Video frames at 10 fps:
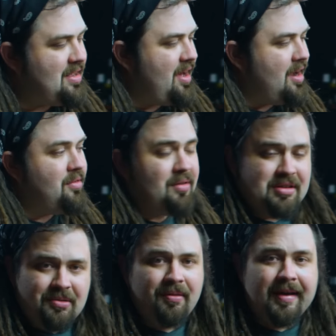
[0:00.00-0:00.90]
uh, I really
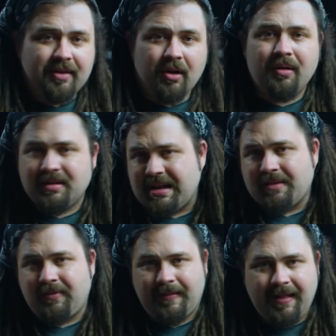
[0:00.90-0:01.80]
do like
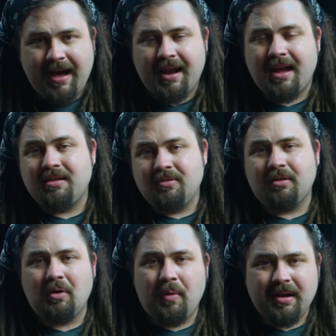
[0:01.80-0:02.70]
ORTF a lot. I use
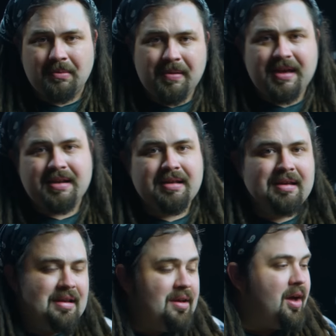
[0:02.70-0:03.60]
it quite a bit.
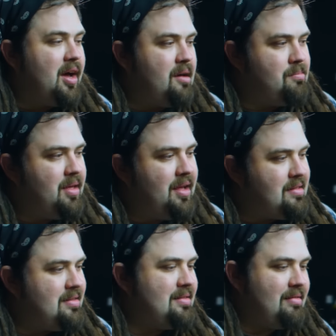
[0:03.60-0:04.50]
Um,
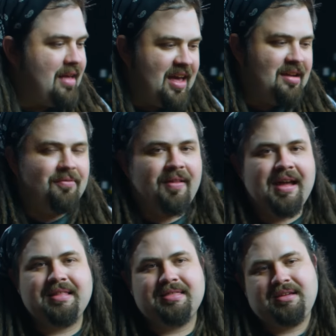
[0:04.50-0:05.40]
it's kind of
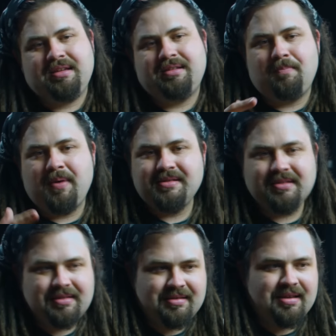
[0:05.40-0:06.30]
like the
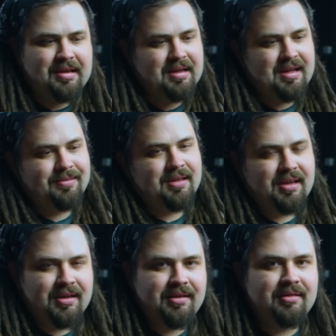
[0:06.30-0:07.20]
dependency and the
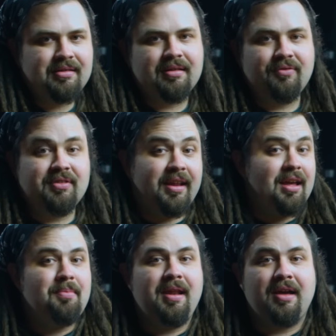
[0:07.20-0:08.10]
ease of setting
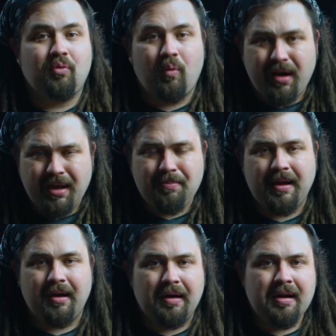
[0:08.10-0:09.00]
up an XY
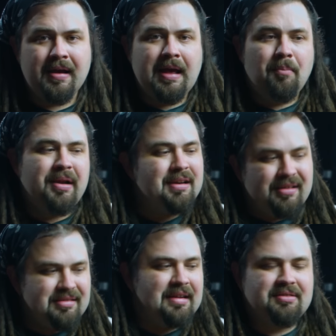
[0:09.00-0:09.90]
pair, but it
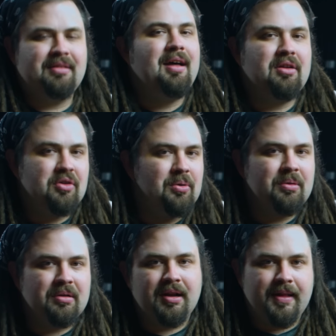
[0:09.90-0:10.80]
just sounds a lot
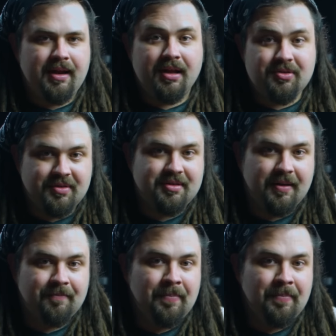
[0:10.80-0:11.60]
cooler and a lot interesting.